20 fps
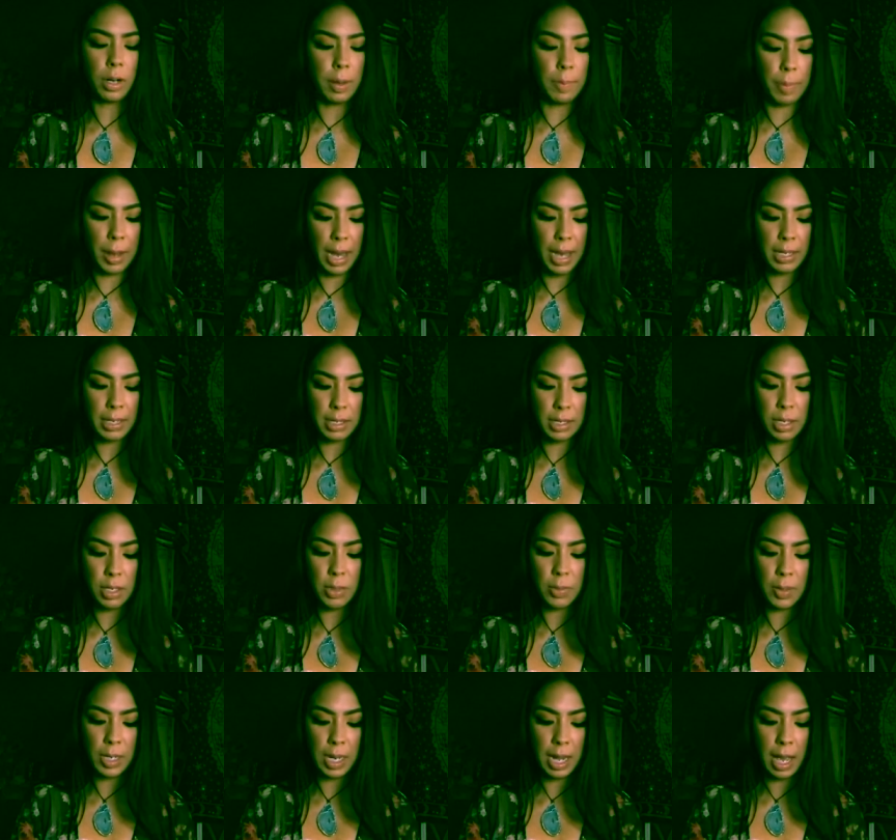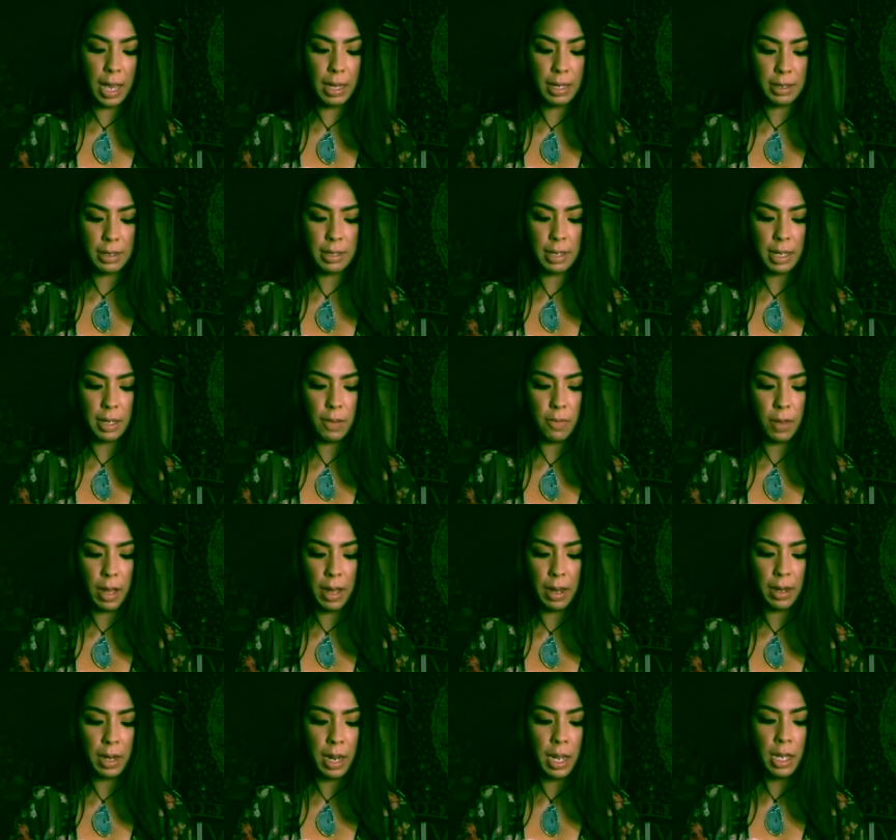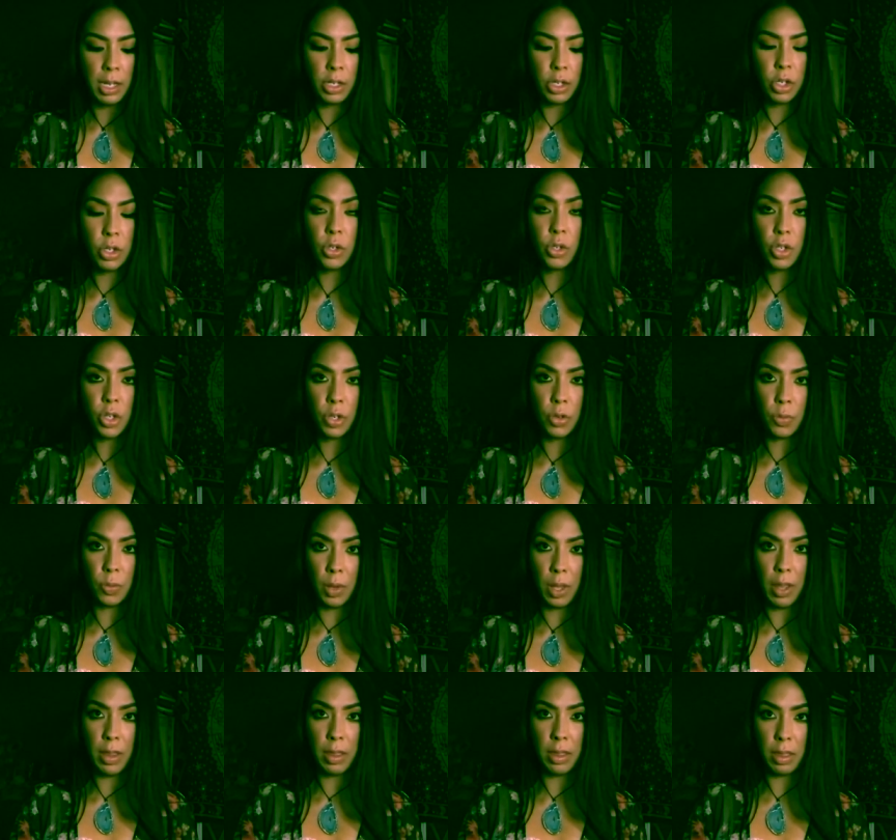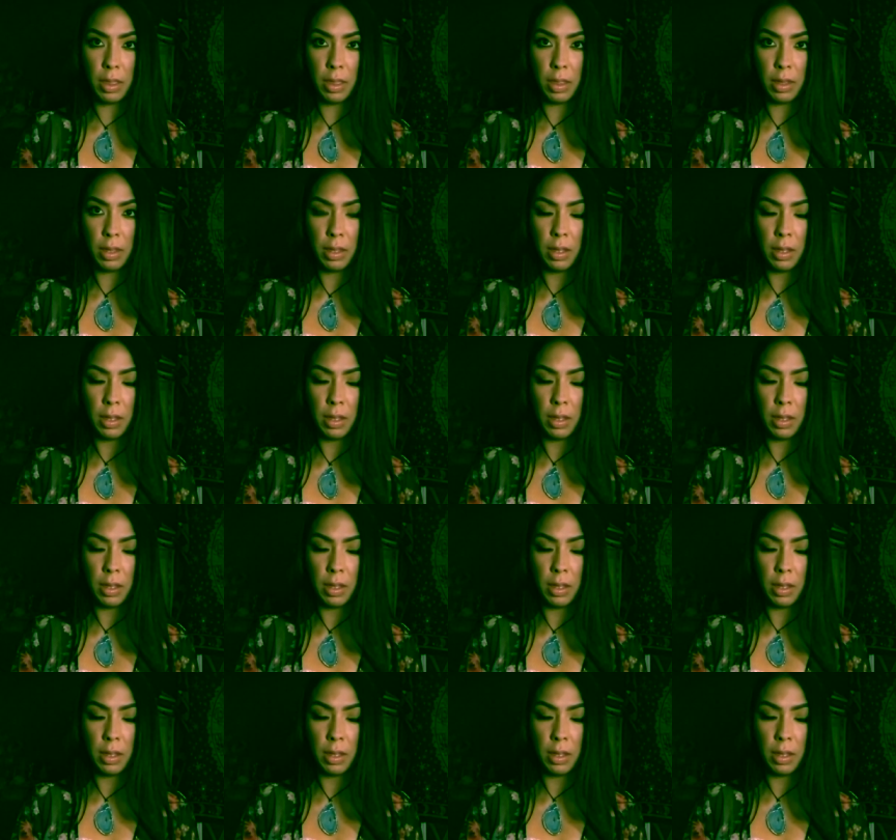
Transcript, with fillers: a past, excuse me, an ex that you've had children with,